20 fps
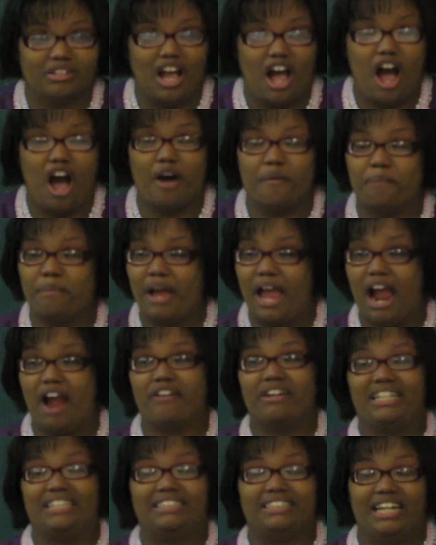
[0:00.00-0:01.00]
our
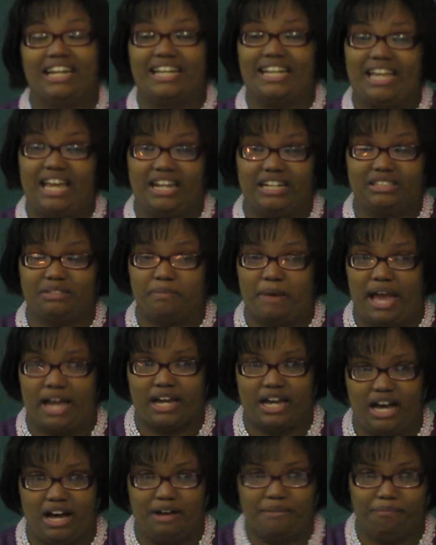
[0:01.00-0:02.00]
parent is there to get us
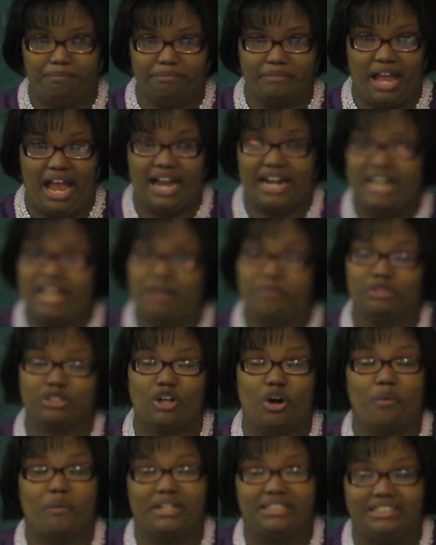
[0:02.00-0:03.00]
back up, and he was
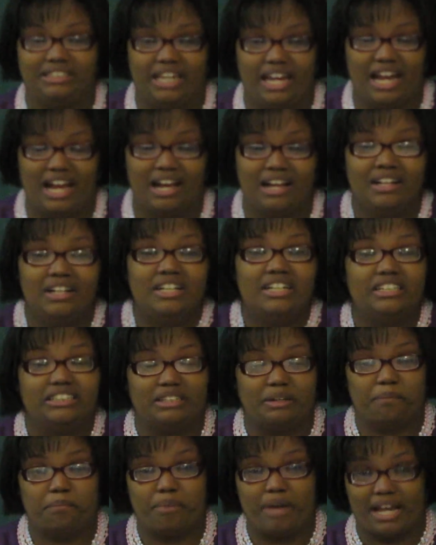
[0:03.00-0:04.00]
always there
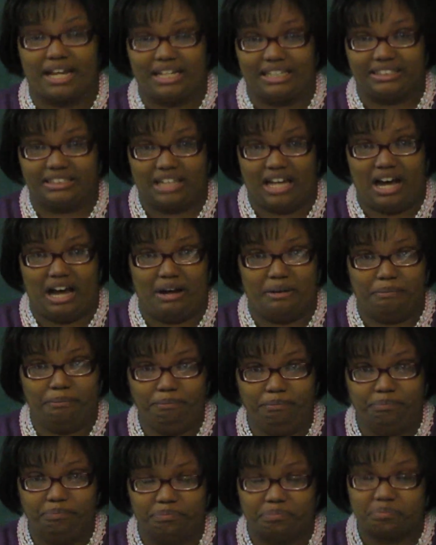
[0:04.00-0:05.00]
to pick us up,
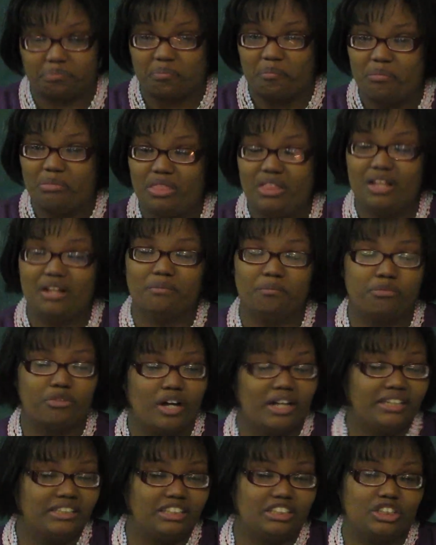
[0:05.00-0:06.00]

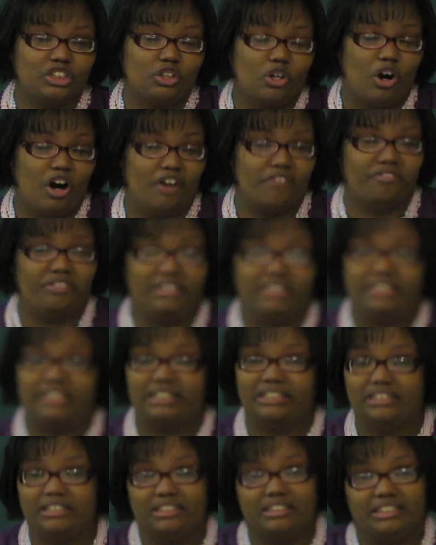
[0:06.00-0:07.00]
brush us off, and
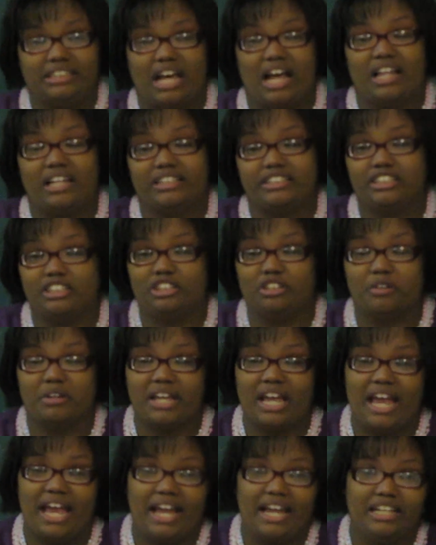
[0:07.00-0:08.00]
just tell us it's
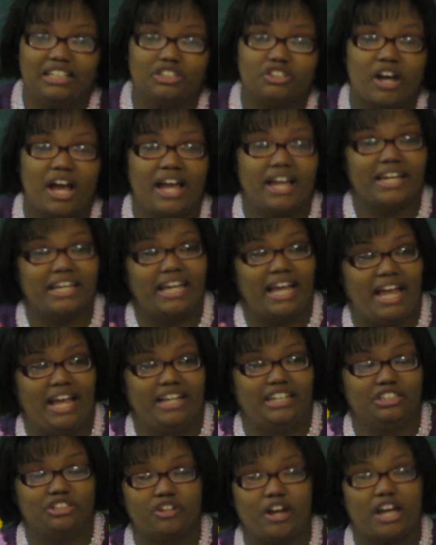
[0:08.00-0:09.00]
okay, try
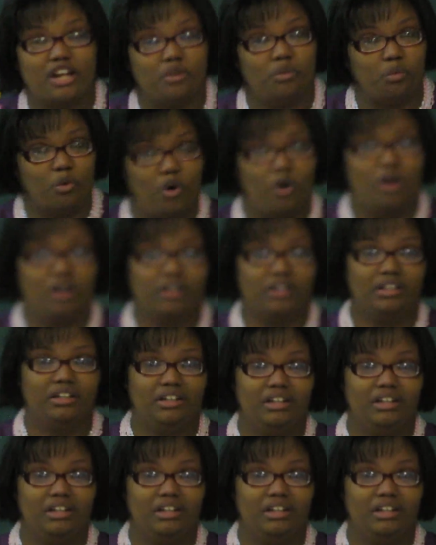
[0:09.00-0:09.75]
again, try to walk.